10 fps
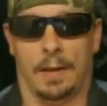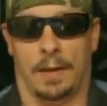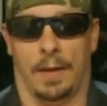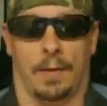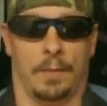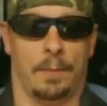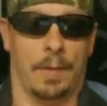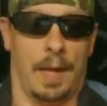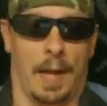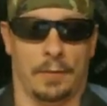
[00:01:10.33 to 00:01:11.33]
uh,
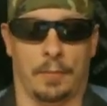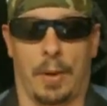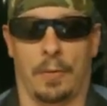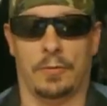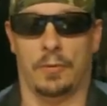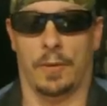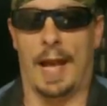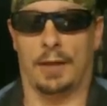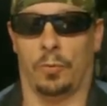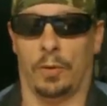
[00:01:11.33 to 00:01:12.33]
as opposed to an
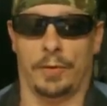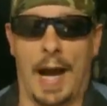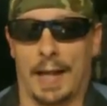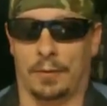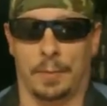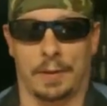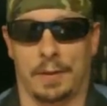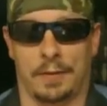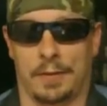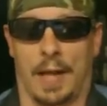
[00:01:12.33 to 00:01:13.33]
actual document
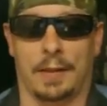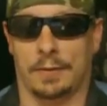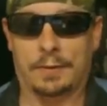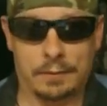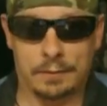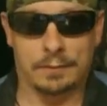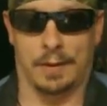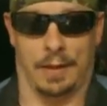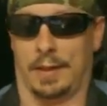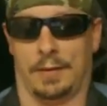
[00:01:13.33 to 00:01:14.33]
that states
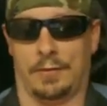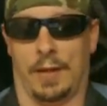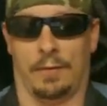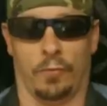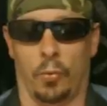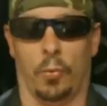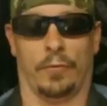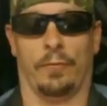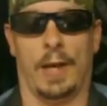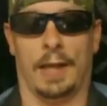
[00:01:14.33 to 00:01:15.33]
any set of
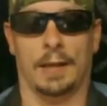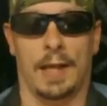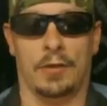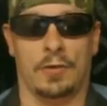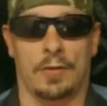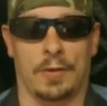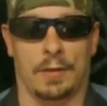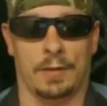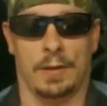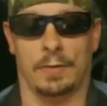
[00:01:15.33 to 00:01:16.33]
rules and regulations.
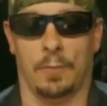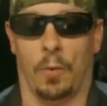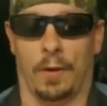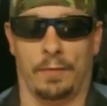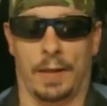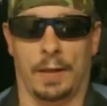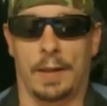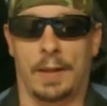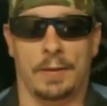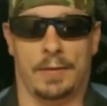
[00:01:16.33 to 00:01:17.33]
It's, it's more of a
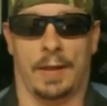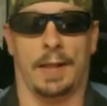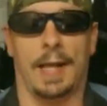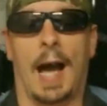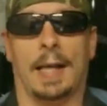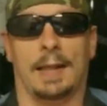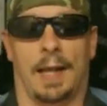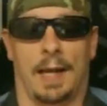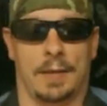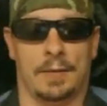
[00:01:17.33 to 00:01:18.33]
set of
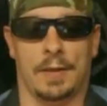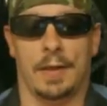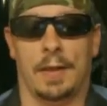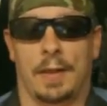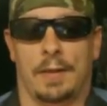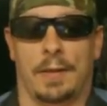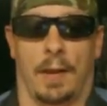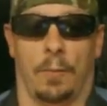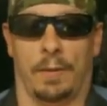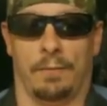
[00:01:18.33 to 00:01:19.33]
guidelines
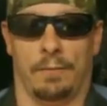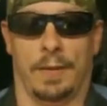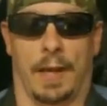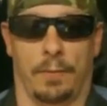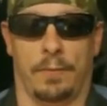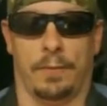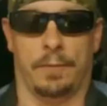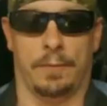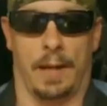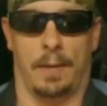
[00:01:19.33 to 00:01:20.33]
that we that
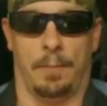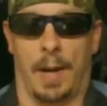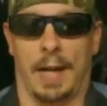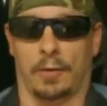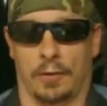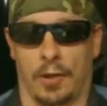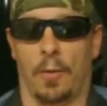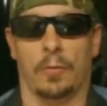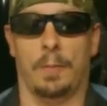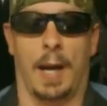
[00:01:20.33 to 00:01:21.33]
that a biker
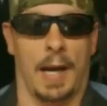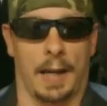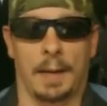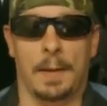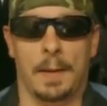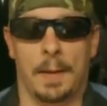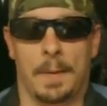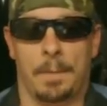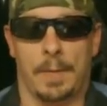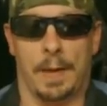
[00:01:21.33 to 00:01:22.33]
goes by.
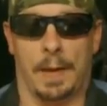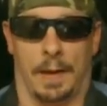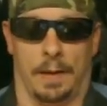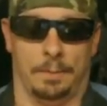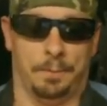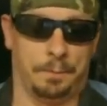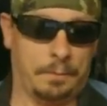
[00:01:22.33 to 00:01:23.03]
Um,